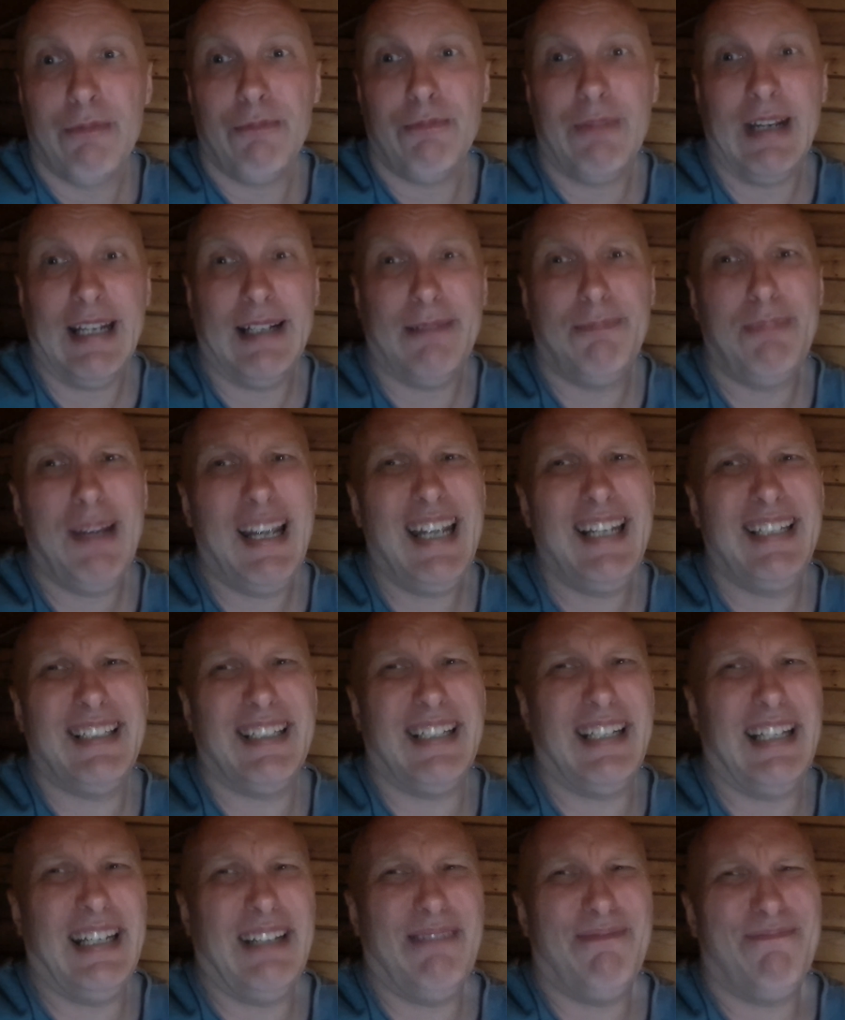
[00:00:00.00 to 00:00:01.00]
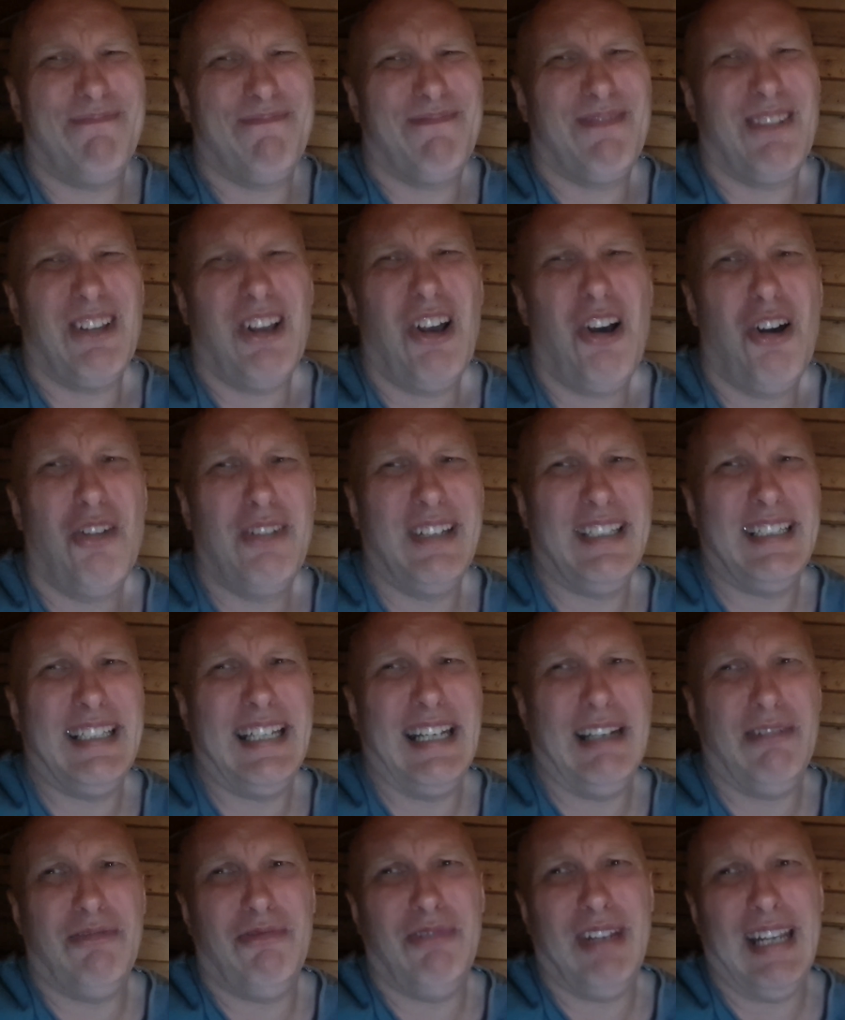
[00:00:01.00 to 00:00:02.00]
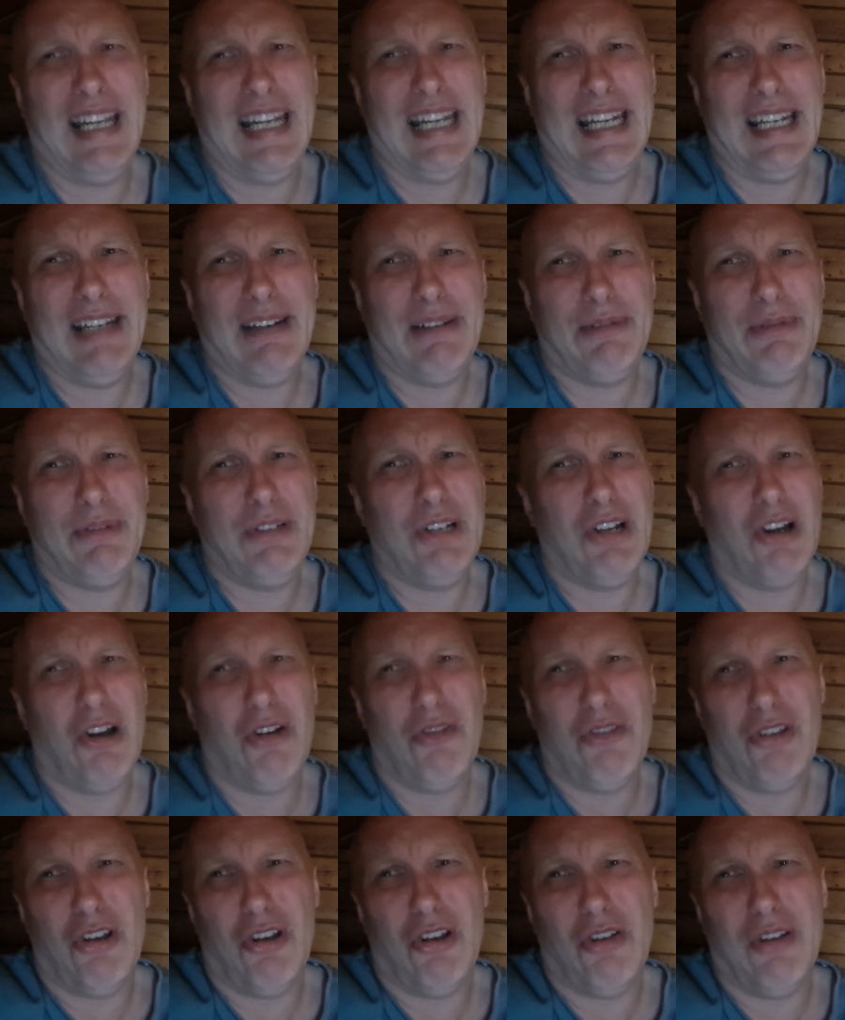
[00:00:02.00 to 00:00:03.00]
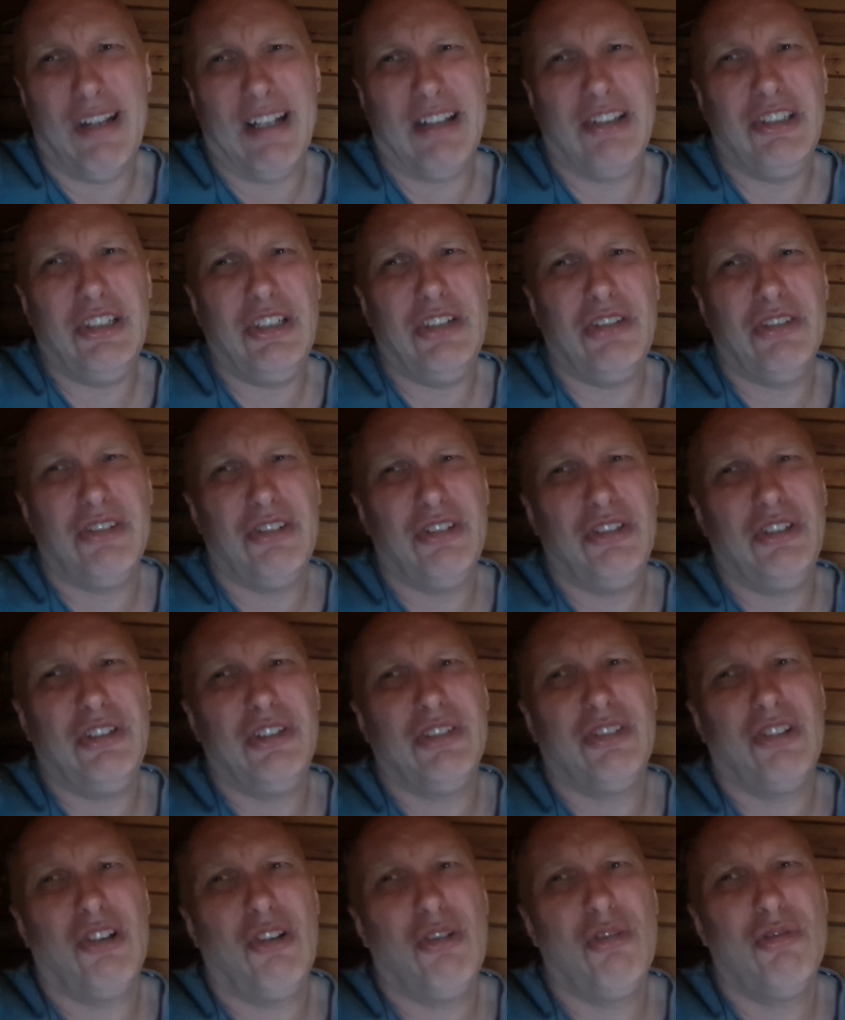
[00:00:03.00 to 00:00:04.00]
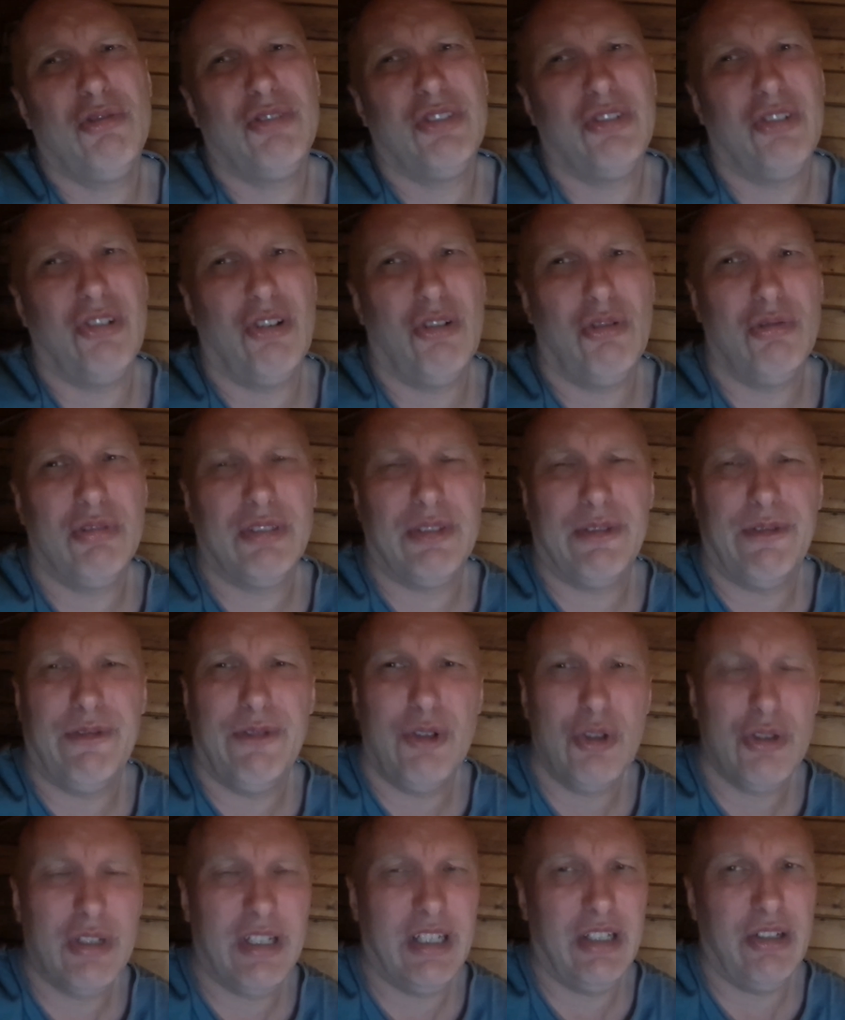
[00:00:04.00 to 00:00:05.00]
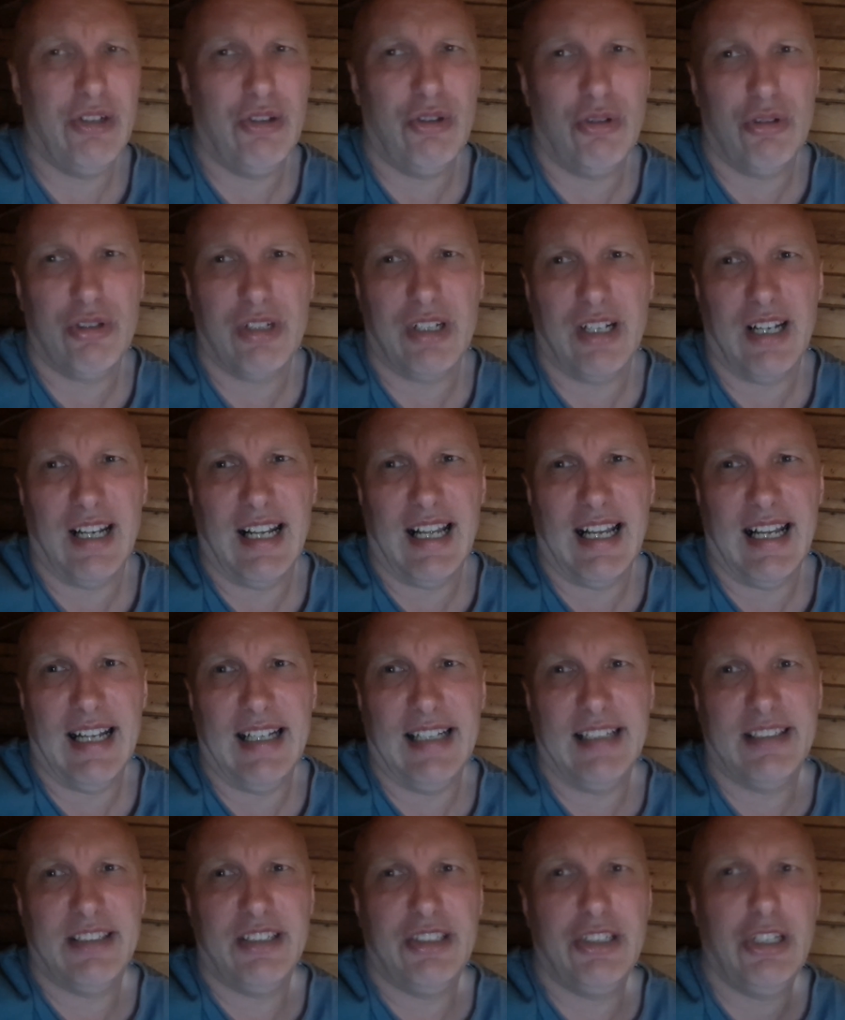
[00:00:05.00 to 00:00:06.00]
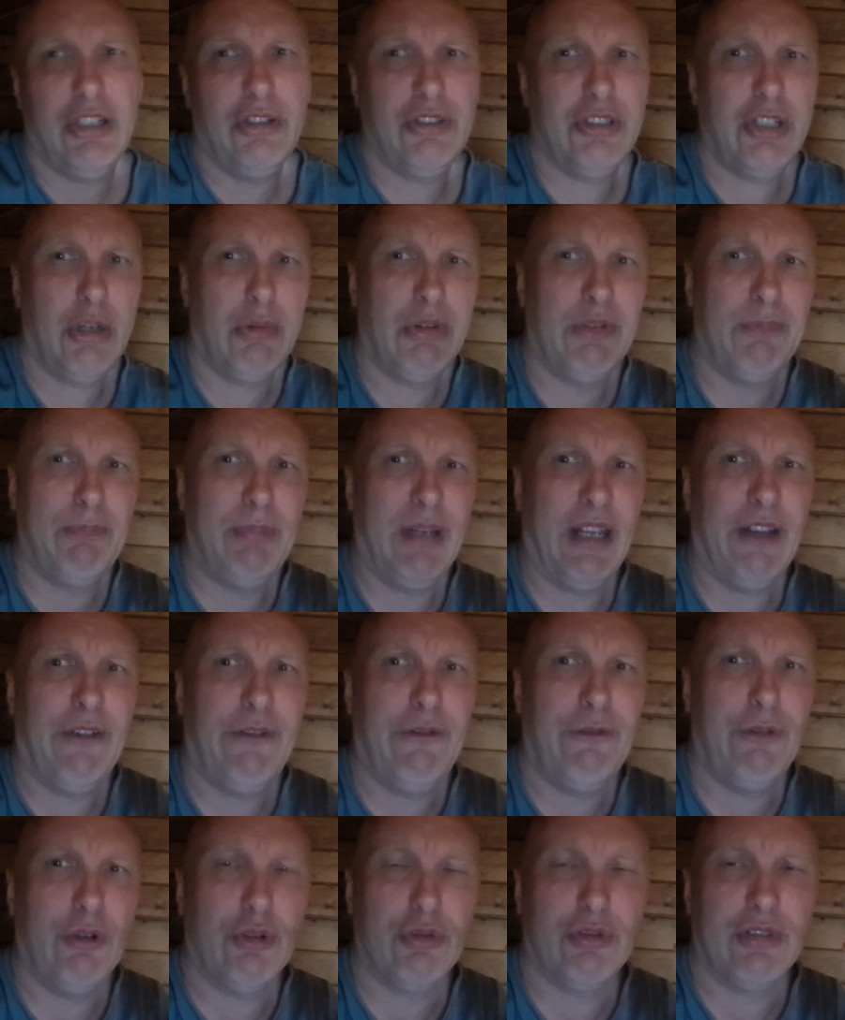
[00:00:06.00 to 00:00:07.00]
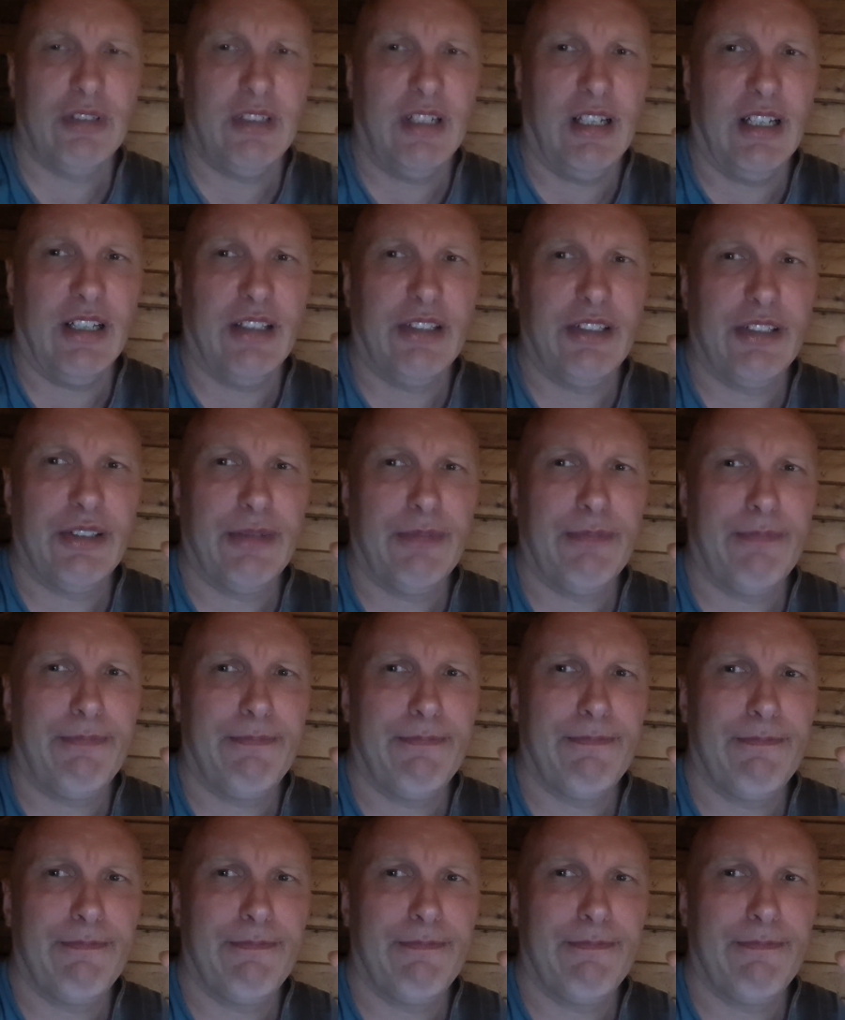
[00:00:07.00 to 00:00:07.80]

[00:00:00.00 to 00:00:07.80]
which basically, all they did really, if you all know, they'd lose loads and loads of fucking lookalikes. They do so a bit of footage.